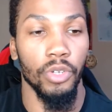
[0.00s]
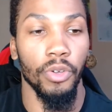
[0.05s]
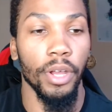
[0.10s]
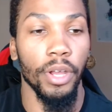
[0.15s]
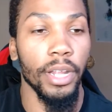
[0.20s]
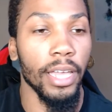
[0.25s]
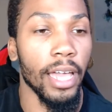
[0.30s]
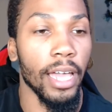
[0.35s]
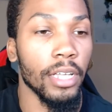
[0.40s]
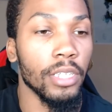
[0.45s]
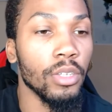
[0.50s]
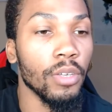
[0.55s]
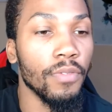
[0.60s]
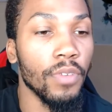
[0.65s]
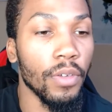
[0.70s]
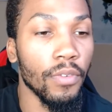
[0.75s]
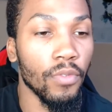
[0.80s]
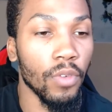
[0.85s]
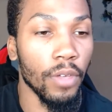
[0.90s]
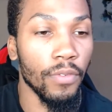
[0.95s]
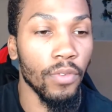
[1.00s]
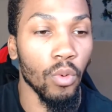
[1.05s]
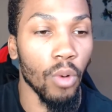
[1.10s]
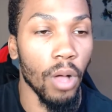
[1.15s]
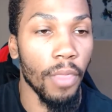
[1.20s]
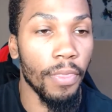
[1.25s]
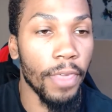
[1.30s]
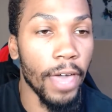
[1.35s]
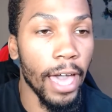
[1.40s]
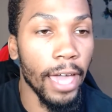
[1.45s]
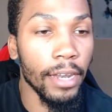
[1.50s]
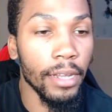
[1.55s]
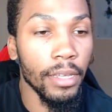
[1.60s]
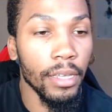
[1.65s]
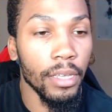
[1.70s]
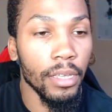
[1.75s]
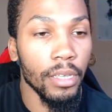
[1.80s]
training hacks. So if you want that,